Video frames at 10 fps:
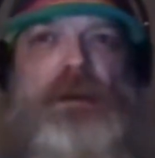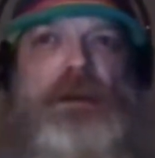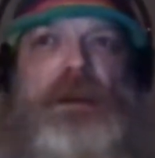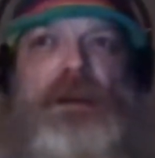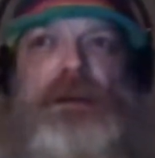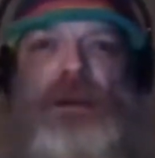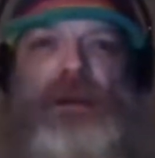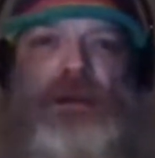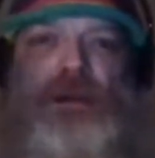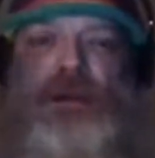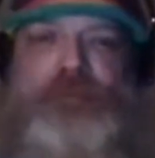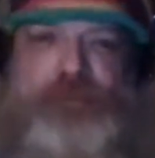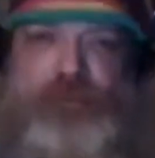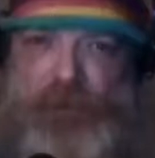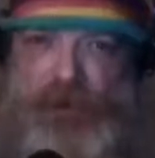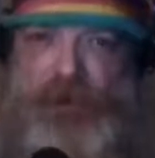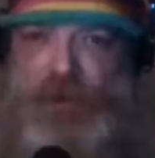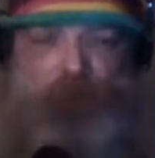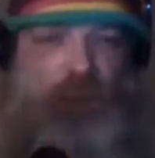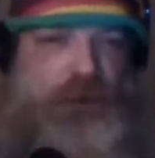And
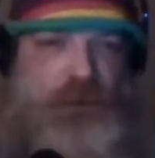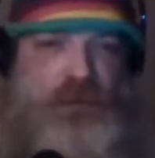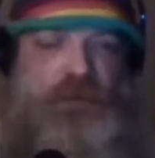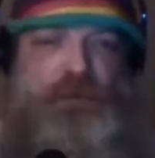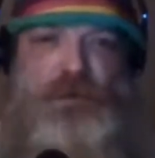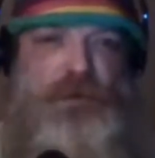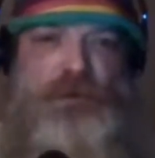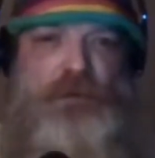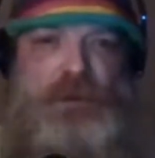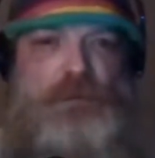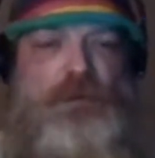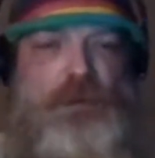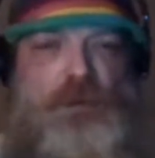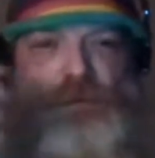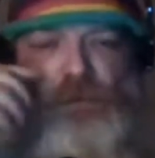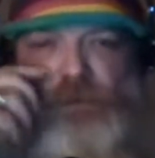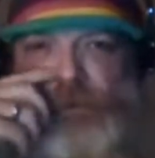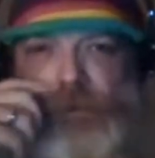Alan Watts is a great philosopher